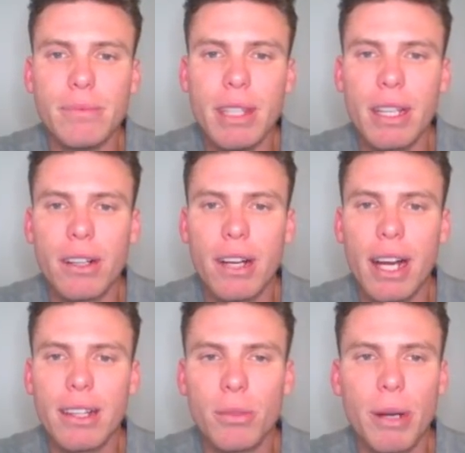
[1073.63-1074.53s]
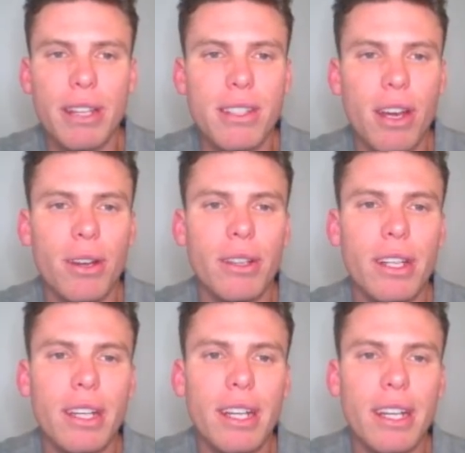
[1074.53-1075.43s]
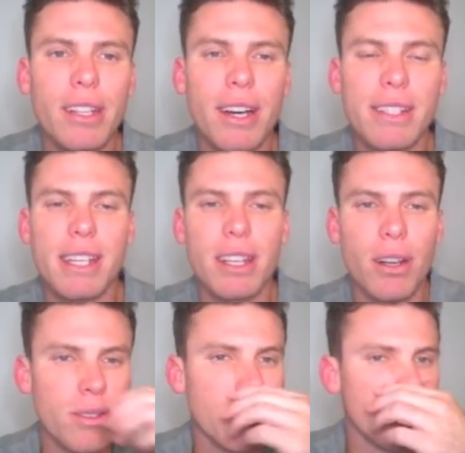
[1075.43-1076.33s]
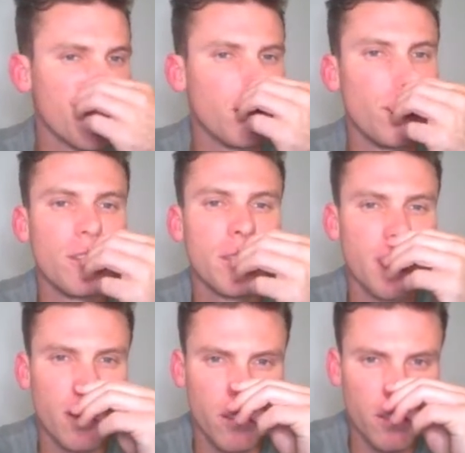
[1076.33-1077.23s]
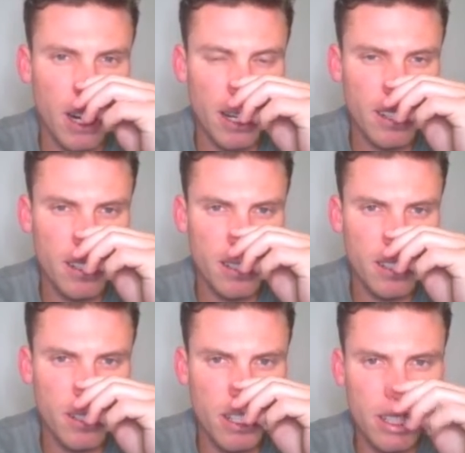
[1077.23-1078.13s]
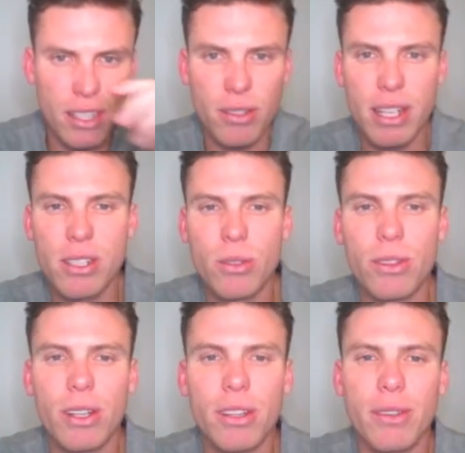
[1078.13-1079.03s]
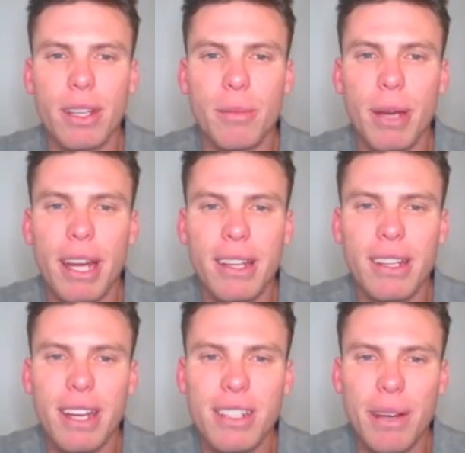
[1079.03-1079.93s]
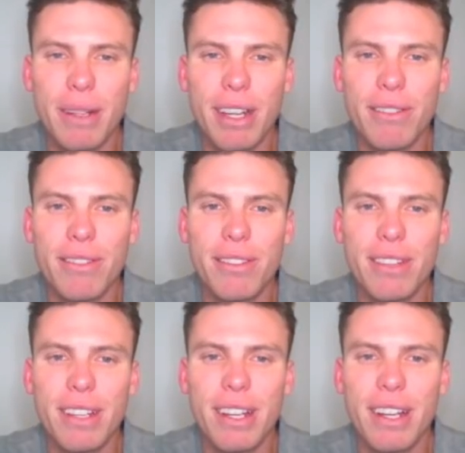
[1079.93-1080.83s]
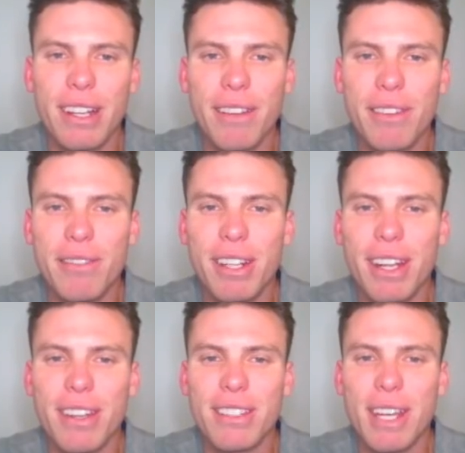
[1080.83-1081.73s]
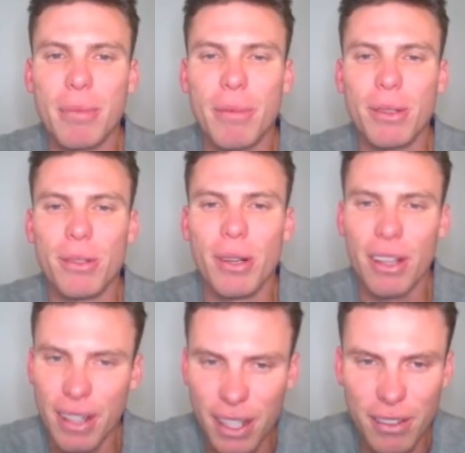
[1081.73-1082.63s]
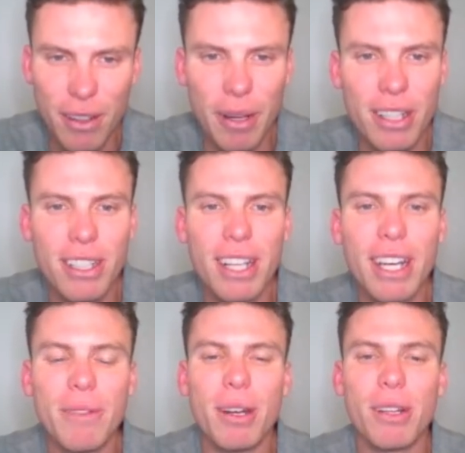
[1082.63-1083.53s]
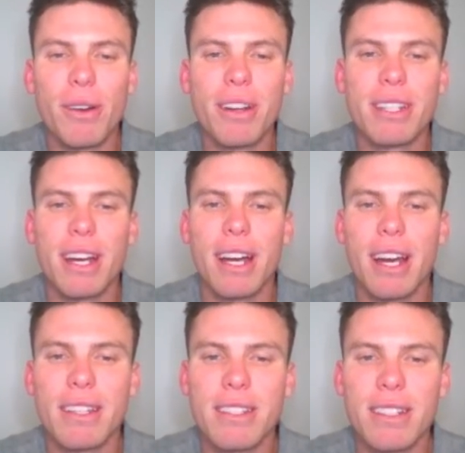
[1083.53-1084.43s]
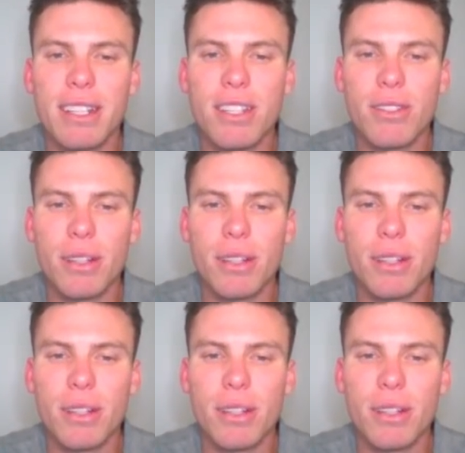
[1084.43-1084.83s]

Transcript: All right, little brown toe. 19074 for the overall rank. 19 trades, 233 in the bank. Hey Jamie, love uh, love the videos. Keep up the good work. Thank you very much. My only worry is our house an injury, which